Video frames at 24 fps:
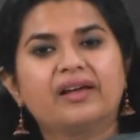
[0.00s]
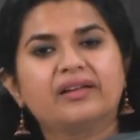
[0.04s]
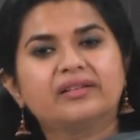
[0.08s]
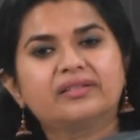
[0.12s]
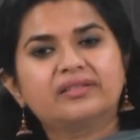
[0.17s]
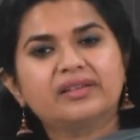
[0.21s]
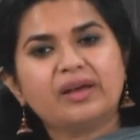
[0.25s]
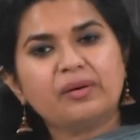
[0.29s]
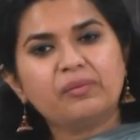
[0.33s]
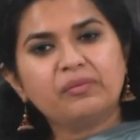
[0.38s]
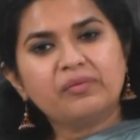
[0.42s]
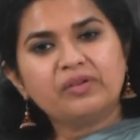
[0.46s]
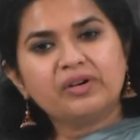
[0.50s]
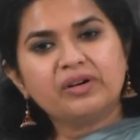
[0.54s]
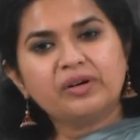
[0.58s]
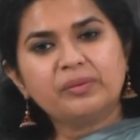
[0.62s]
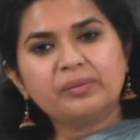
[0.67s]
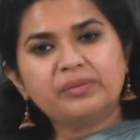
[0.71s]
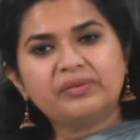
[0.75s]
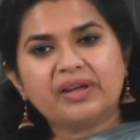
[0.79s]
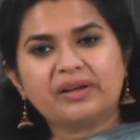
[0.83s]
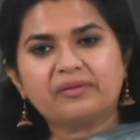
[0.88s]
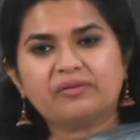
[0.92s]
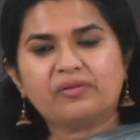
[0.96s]
Some
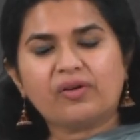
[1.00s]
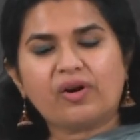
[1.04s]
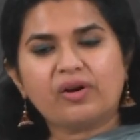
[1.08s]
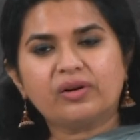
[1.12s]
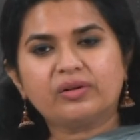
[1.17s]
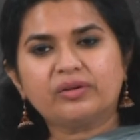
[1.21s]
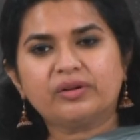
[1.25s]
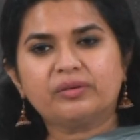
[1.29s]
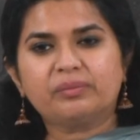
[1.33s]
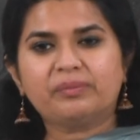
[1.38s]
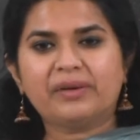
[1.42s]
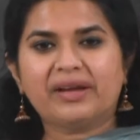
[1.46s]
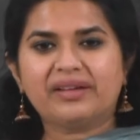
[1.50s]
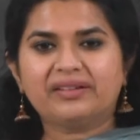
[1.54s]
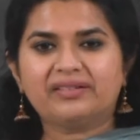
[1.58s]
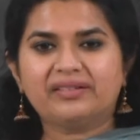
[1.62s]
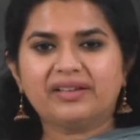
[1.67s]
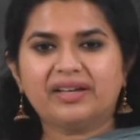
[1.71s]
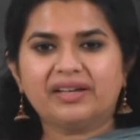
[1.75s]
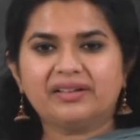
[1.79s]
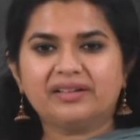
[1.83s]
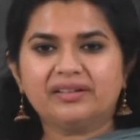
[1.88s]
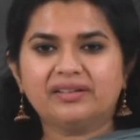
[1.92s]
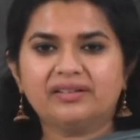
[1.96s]
verbs are followed by
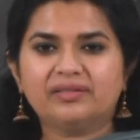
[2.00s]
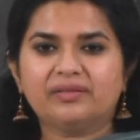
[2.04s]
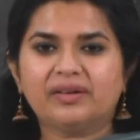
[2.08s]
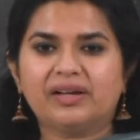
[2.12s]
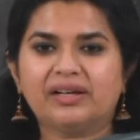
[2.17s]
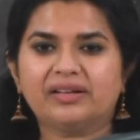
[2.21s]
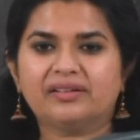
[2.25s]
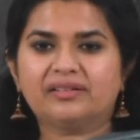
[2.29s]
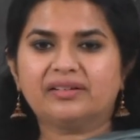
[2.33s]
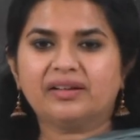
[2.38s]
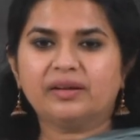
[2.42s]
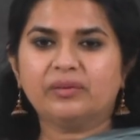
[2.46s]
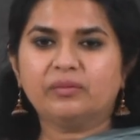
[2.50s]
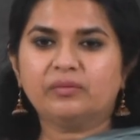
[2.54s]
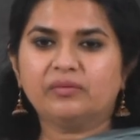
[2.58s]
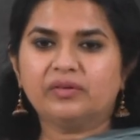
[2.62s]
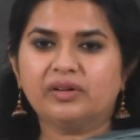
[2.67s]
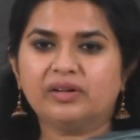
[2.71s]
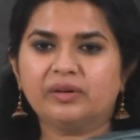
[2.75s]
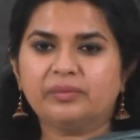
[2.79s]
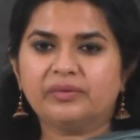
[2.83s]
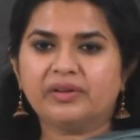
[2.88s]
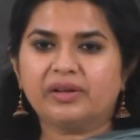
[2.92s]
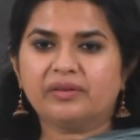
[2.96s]
gerunds while some
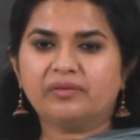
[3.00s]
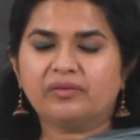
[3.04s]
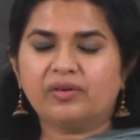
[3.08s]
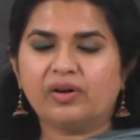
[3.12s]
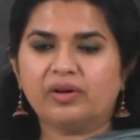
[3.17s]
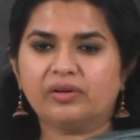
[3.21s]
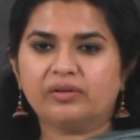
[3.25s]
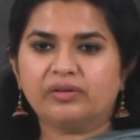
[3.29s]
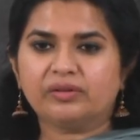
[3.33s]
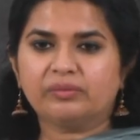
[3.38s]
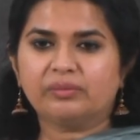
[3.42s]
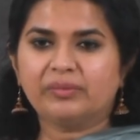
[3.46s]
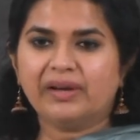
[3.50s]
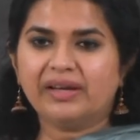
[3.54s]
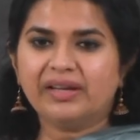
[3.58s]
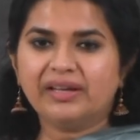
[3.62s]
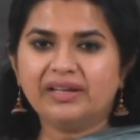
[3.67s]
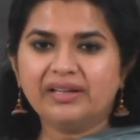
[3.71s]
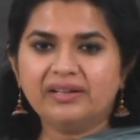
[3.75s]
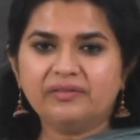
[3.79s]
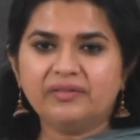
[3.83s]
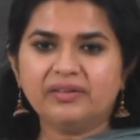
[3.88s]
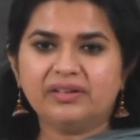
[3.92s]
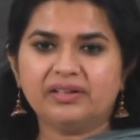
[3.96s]
verbs are followed by
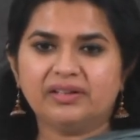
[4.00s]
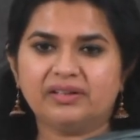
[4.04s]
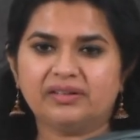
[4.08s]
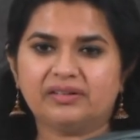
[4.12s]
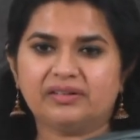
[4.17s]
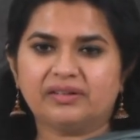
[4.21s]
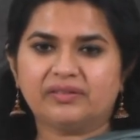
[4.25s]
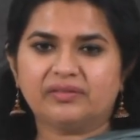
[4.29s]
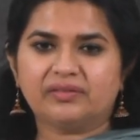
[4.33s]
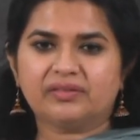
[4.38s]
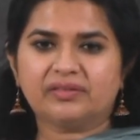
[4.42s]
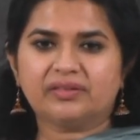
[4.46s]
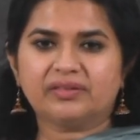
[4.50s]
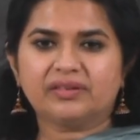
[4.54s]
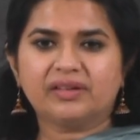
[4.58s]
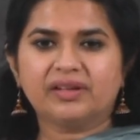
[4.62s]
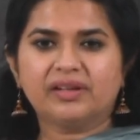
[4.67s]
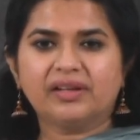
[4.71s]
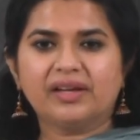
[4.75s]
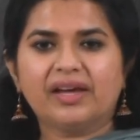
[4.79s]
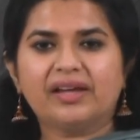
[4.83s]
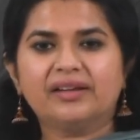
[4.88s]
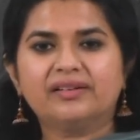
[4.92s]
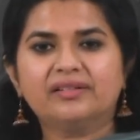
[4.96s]
infinitives,
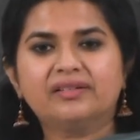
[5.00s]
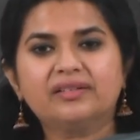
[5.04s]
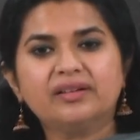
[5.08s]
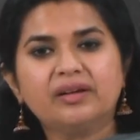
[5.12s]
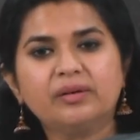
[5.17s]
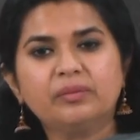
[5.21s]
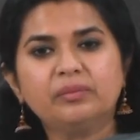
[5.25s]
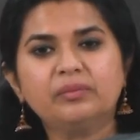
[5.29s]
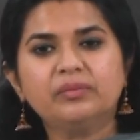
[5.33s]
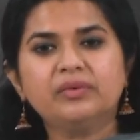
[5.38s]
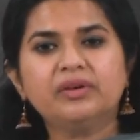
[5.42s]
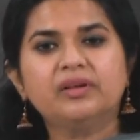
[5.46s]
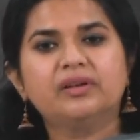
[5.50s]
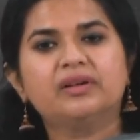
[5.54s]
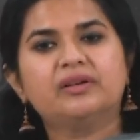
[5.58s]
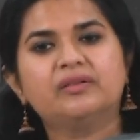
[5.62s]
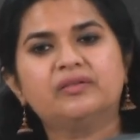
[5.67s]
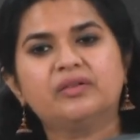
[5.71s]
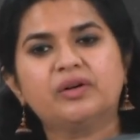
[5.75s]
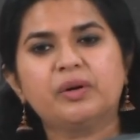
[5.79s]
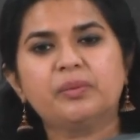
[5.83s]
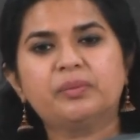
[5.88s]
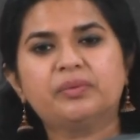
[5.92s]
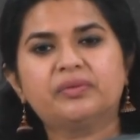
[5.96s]
and some
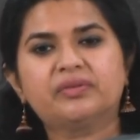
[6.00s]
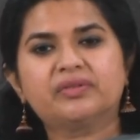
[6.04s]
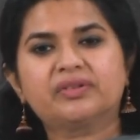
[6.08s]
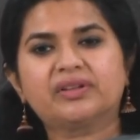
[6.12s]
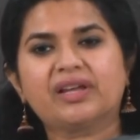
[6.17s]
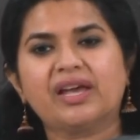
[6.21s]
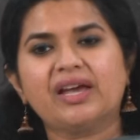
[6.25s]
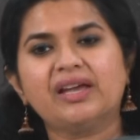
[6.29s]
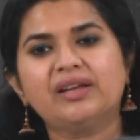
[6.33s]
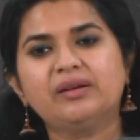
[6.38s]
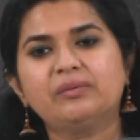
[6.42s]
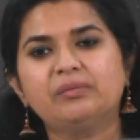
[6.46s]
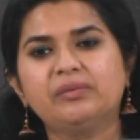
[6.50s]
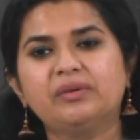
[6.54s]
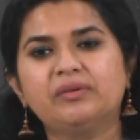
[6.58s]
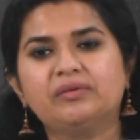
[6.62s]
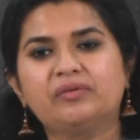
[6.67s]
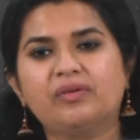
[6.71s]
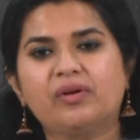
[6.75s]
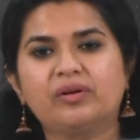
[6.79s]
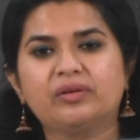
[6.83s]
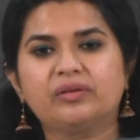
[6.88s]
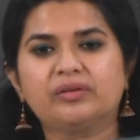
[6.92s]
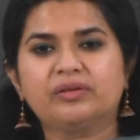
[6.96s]
verbs can be
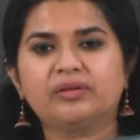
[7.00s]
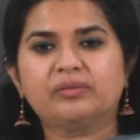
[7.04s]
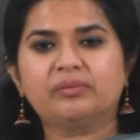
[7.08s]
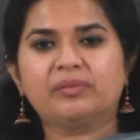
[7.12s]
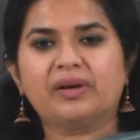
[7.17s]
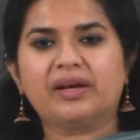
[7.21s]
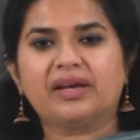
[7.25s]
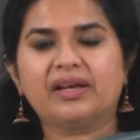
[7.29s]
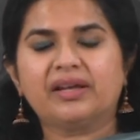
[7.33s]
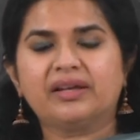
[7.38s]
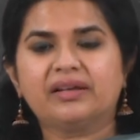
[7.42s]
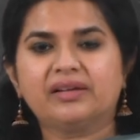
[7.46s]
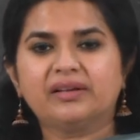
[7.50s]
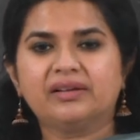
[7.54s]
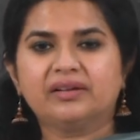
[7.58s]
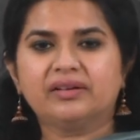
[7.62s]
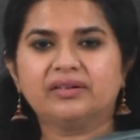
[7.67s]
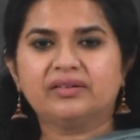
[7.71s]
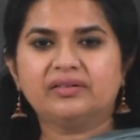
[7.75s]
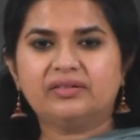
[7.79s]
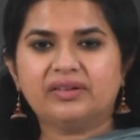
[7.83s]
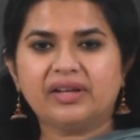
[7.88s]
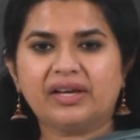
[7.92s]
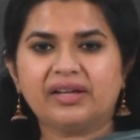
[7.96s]
followed by
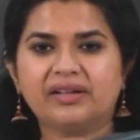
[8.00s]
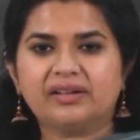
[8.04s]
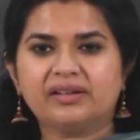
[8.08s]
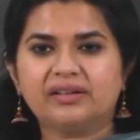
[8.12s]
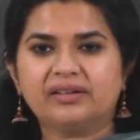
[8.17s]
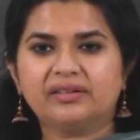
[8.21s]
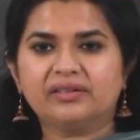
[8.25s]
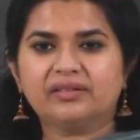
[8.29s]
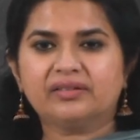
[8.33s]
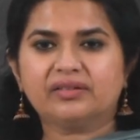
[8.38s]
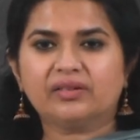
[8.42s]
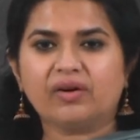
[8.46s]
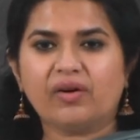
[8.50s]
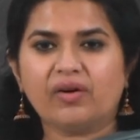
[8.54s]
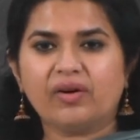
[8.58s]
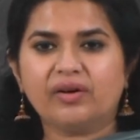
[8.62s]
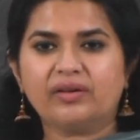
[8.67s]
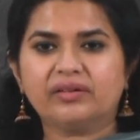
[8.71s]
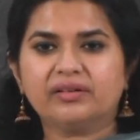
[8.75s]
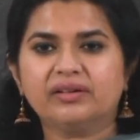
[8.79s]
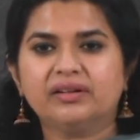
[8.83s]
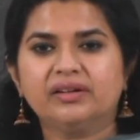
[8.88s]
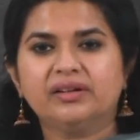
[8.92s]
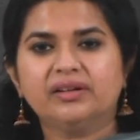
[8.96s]
gerunds
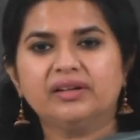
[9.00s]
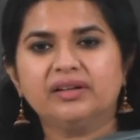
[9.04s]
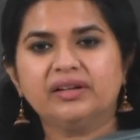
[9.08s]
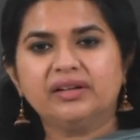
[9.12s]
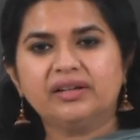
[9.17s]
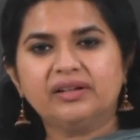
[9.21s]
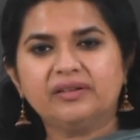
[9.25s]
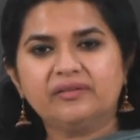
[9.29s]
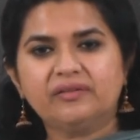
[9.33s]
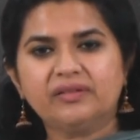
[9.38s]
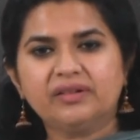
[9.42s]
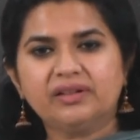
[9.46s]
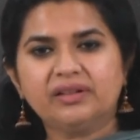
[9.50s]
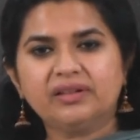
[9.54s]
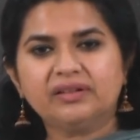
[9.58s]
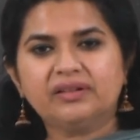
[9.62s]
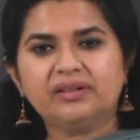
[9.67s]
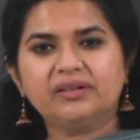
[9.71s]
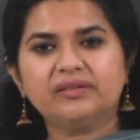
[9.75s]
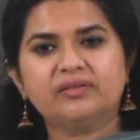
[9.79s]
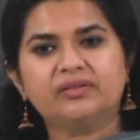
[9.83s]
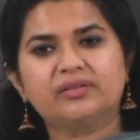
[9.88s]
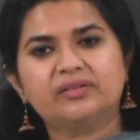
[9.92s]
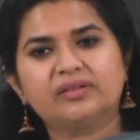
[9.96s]
or
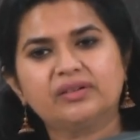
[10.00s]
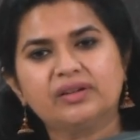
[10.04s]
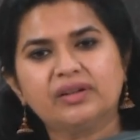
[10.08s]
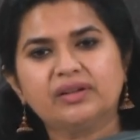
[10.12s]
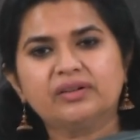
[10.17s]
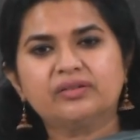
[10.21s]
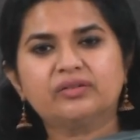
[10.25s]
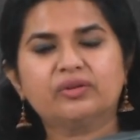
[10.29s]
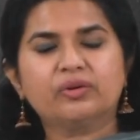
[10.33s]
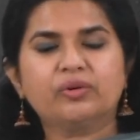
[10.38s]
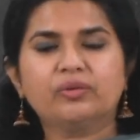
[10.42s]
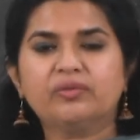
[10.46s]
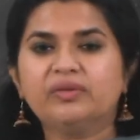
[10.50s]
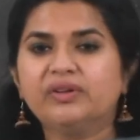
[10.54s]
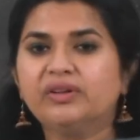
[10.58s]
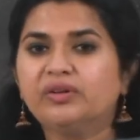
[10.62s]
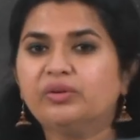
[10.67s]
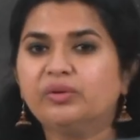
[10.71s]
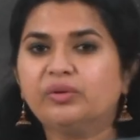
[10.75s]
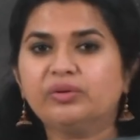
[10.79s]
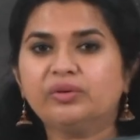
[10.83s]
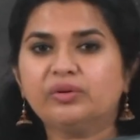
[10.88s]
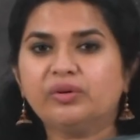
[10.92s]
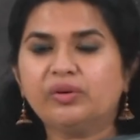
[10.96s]
infinitives. So, we
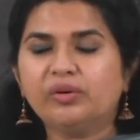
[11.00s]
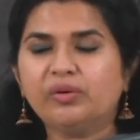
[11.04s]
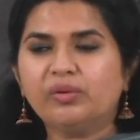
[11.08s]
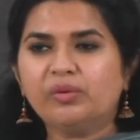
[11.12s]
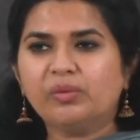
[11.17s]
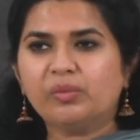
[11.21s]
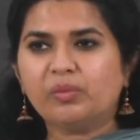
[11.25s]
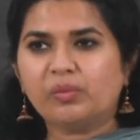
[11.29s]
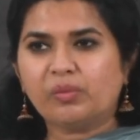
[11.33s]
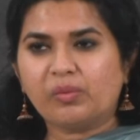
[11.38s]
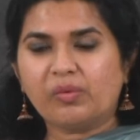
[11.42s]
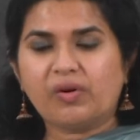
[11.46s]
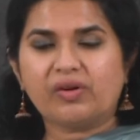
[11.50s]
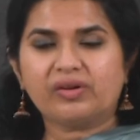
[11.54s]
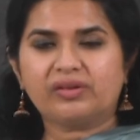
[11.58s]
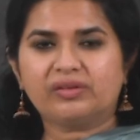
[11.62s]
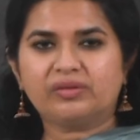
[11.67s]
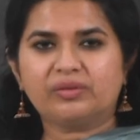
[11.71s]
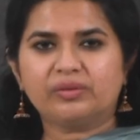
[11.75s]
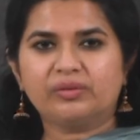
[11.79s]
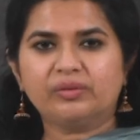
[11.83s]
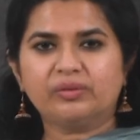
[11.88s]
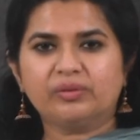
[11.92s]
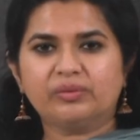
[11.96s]
do not know what
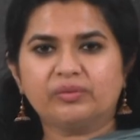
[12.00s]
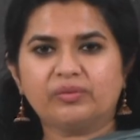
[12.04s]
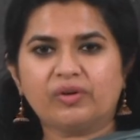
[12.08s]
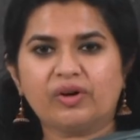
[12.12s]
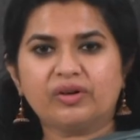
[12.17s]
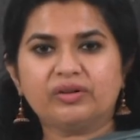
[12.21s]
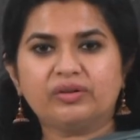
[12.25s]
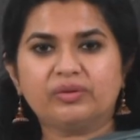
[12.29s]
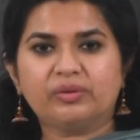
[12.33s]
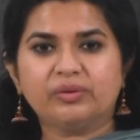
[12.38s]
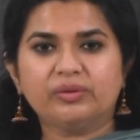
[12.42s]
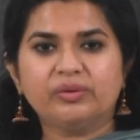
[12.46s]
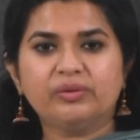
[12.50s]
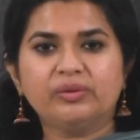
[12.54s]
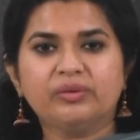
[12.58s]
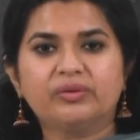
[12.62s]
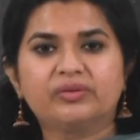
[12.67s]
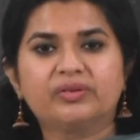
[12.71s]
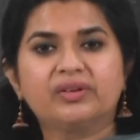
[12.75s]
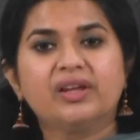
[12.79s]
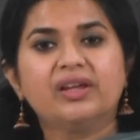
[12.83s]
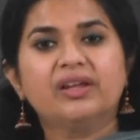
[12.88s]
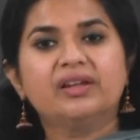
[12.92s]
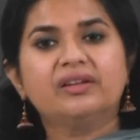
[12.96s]
to do, what to
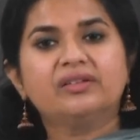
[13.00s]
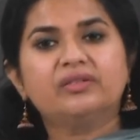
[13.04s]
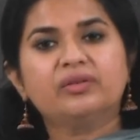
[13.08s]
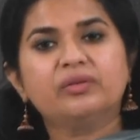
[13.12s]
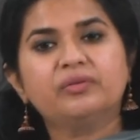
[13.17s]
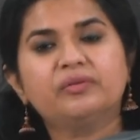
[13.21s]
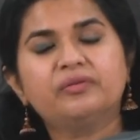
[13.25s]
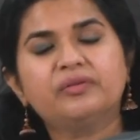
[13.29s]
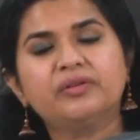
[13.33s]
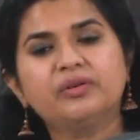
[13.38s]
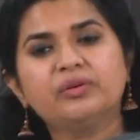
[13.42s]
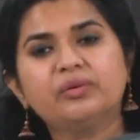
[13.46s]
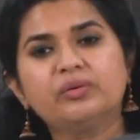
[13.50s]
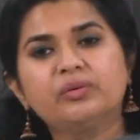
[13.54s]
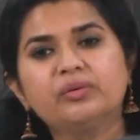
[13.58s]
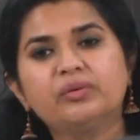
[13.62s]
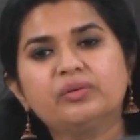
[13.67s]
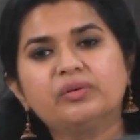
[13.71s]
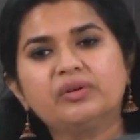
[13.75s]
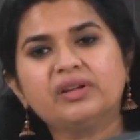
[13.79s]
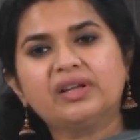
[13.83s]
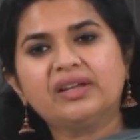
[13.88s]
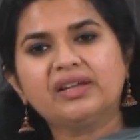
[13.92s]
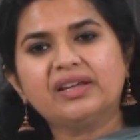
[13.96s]
use. So,
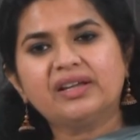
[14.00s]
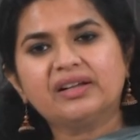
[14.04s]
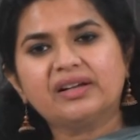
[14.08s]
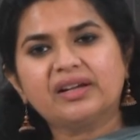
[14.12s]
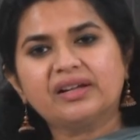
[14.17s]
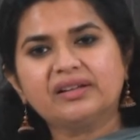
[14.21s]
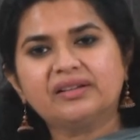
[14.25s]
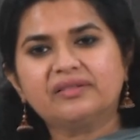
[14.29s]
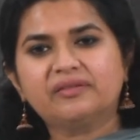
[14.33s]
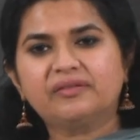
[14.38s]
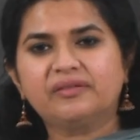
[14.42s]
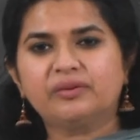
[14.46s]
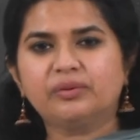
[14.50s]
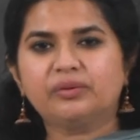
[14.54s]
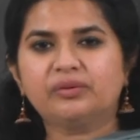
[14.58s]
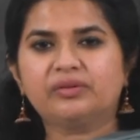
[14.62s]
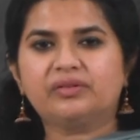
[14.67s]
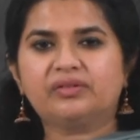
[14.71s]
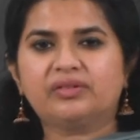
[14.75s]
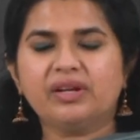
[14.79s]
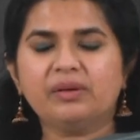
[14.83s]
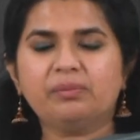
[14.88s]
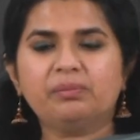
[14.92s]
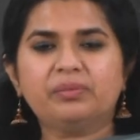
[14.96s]
here are few
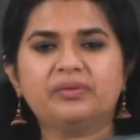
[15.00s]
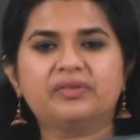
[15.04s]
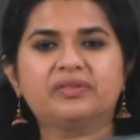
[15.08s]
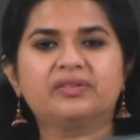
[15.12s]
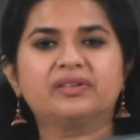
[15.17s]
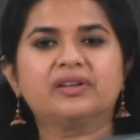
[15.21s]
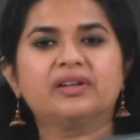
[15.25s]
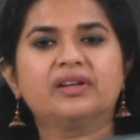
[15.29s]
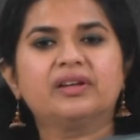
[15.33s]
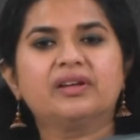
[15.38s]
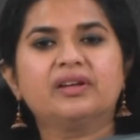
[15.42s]
tips.